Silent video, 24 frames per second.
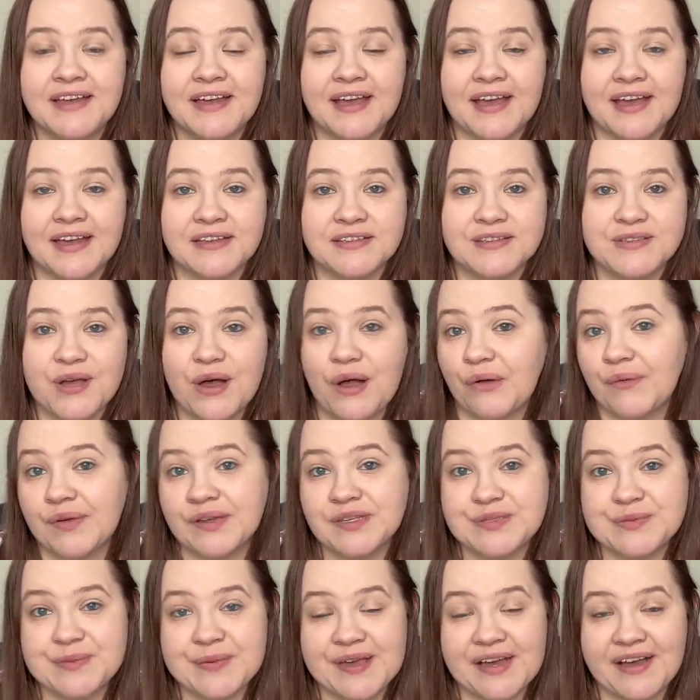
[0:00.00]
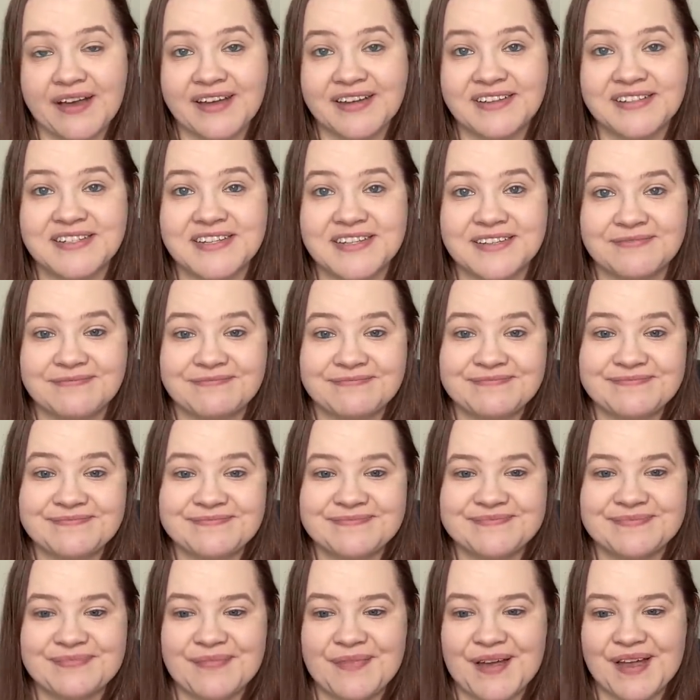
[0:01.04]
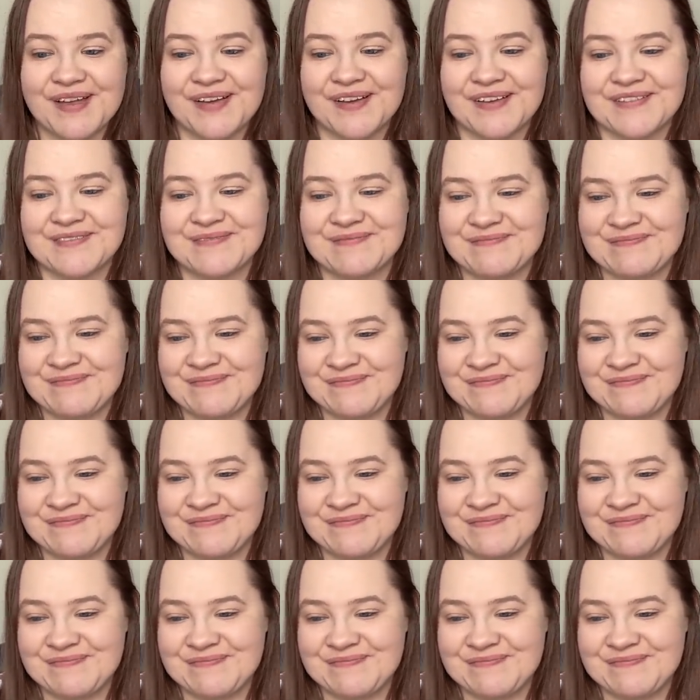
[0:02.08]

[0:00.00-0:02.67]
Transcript: As always, be kind. Bye, y'all.